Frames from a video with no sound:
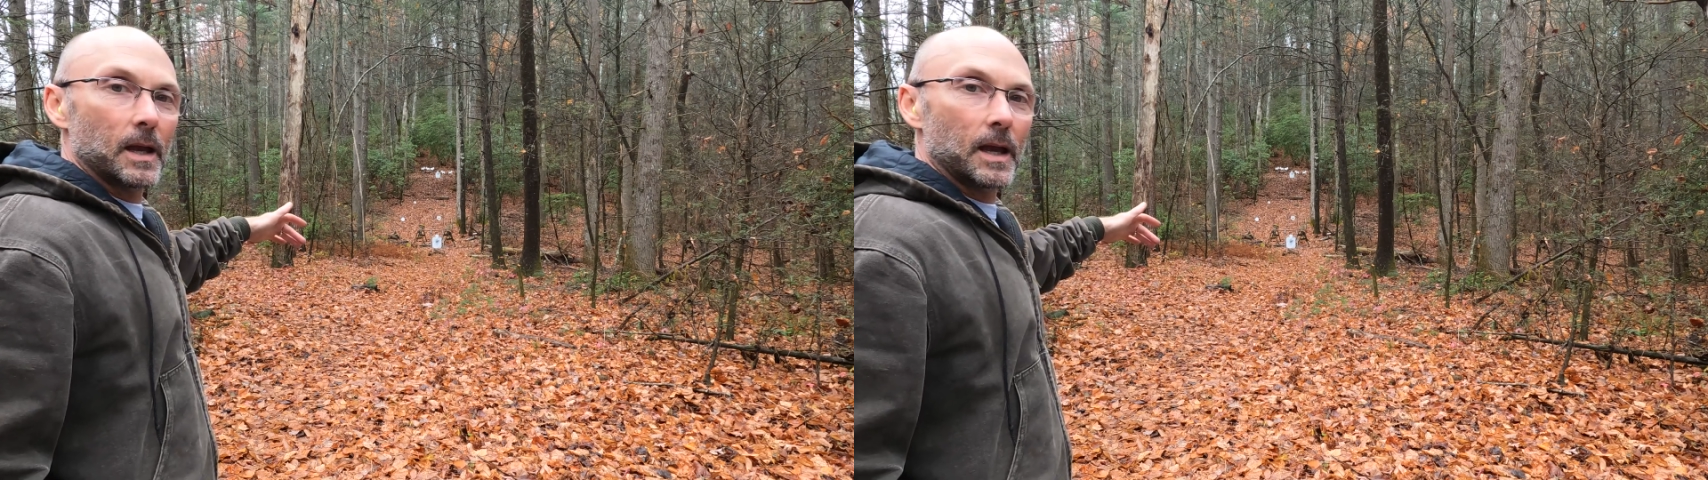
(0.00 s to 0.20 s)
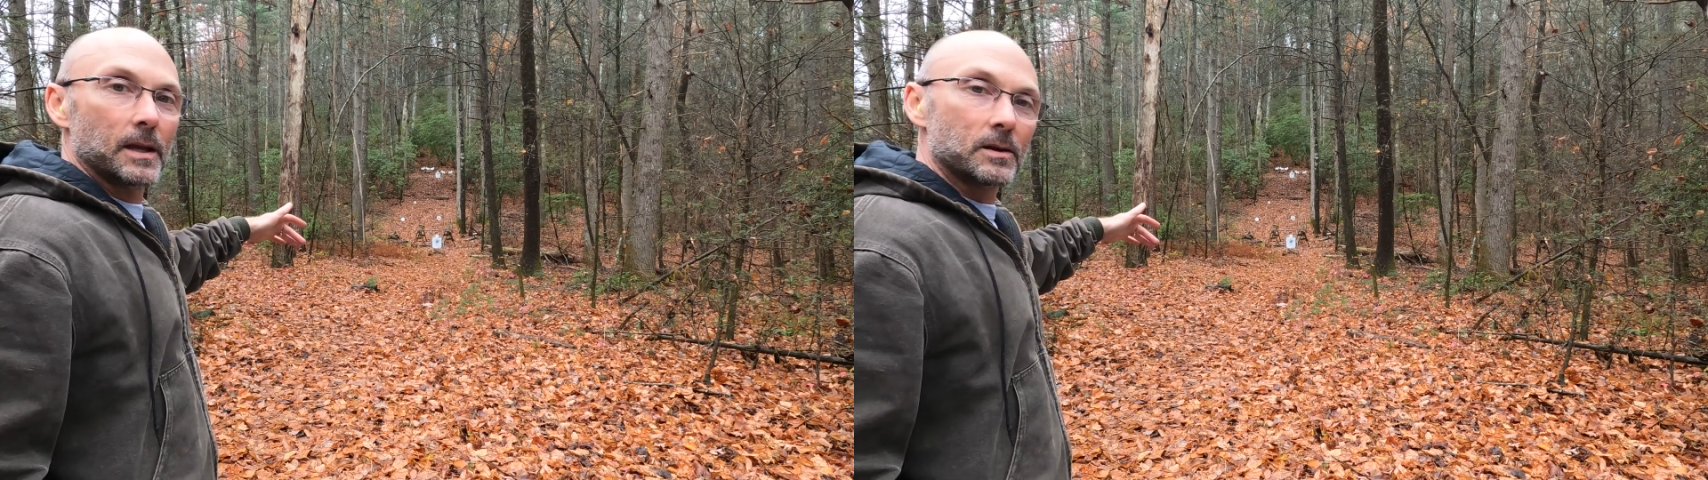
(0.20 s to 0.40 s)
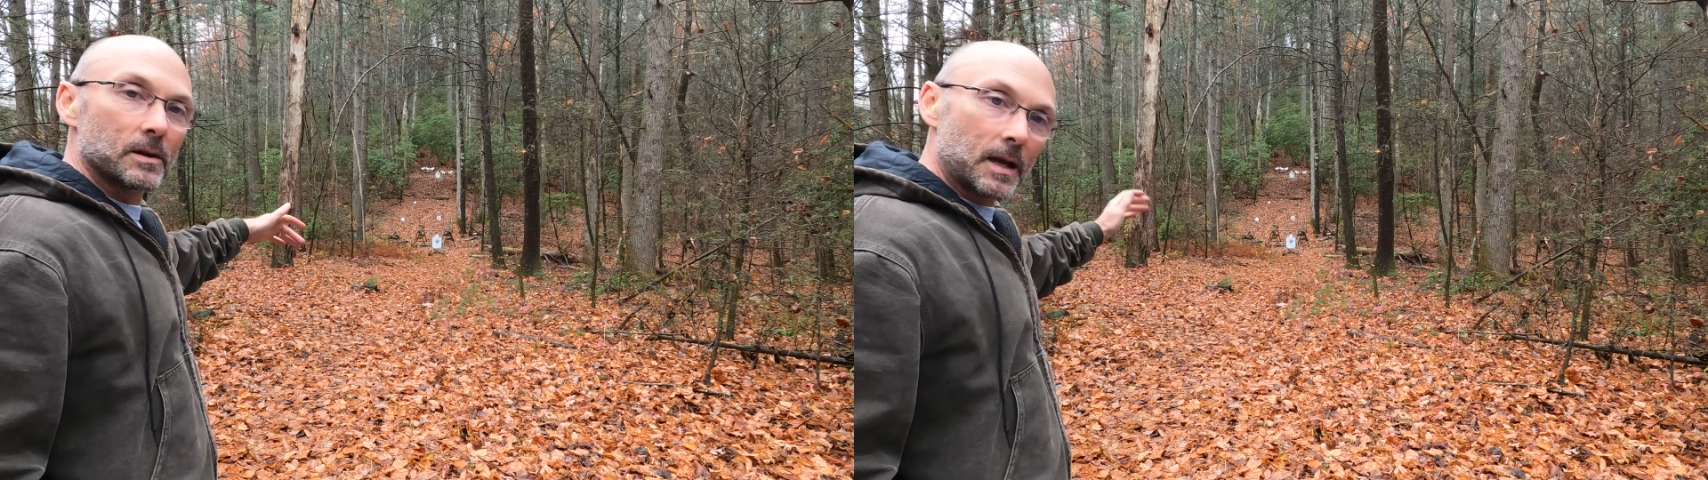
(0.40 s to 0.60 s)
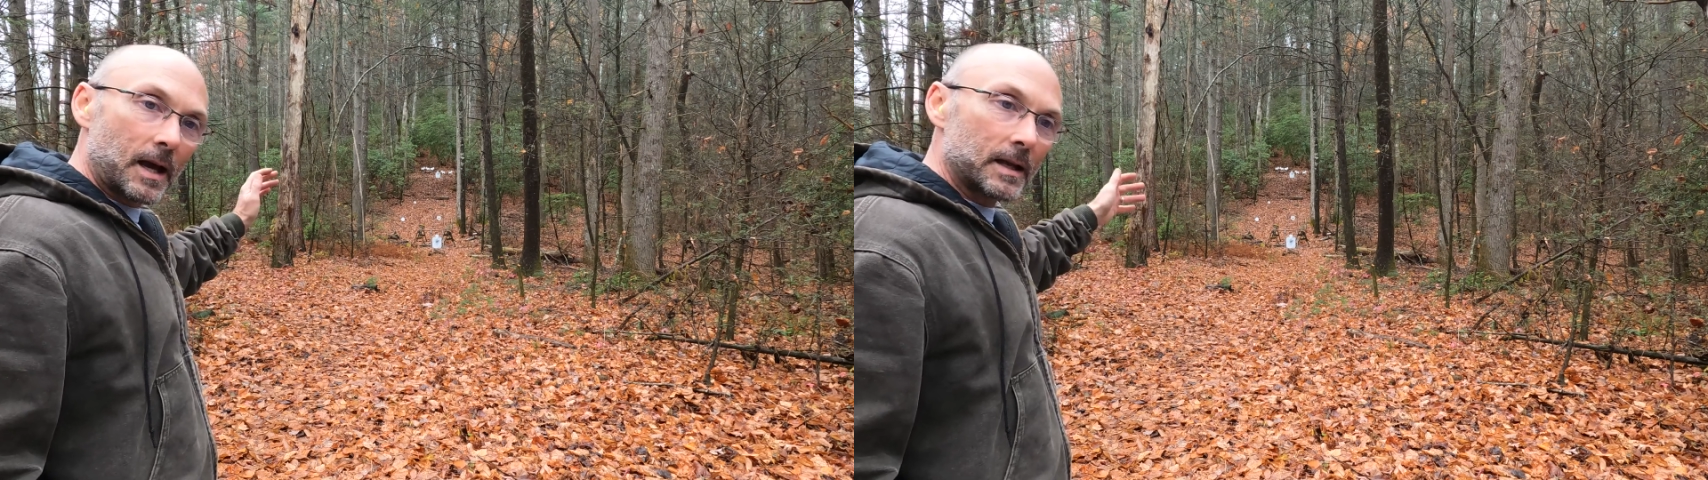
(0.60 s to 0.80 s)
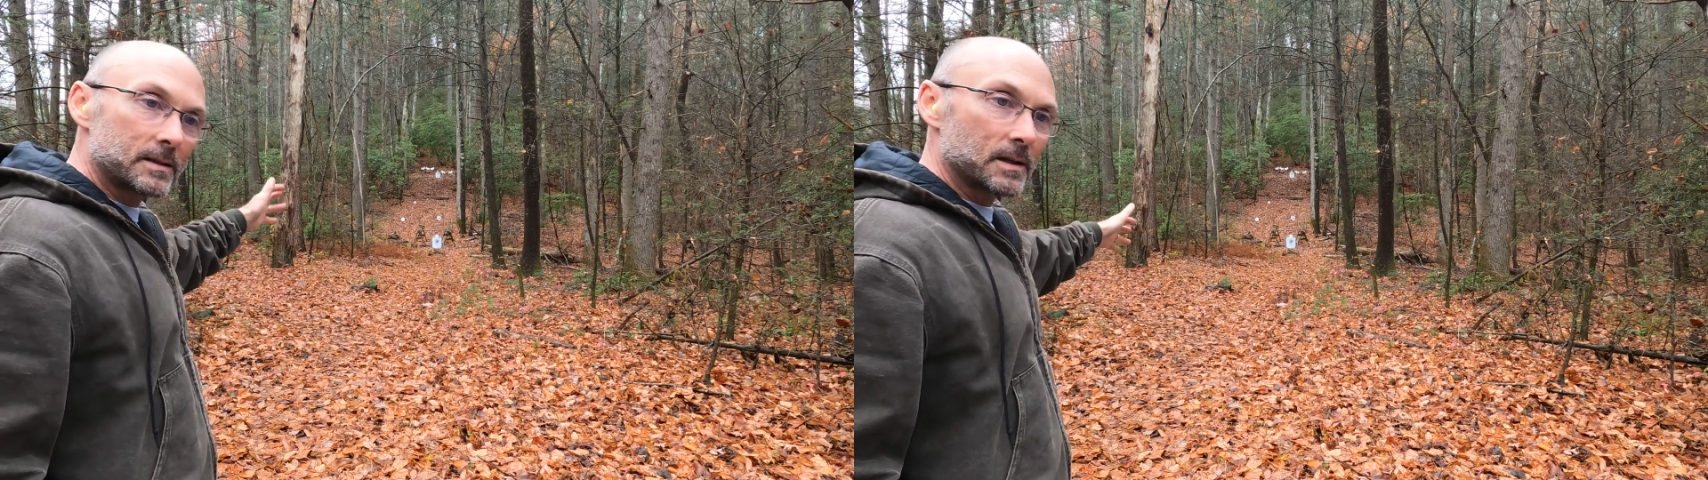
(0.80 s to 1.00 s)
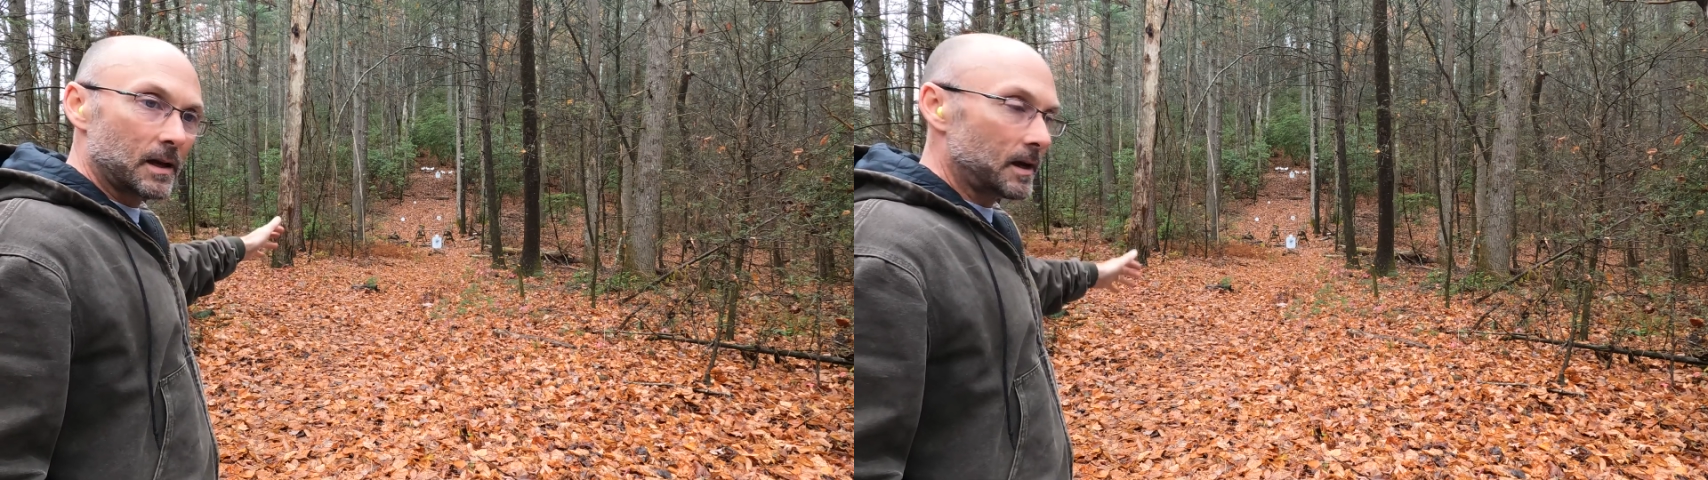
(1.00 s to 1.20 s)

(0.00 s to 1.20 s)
and you're not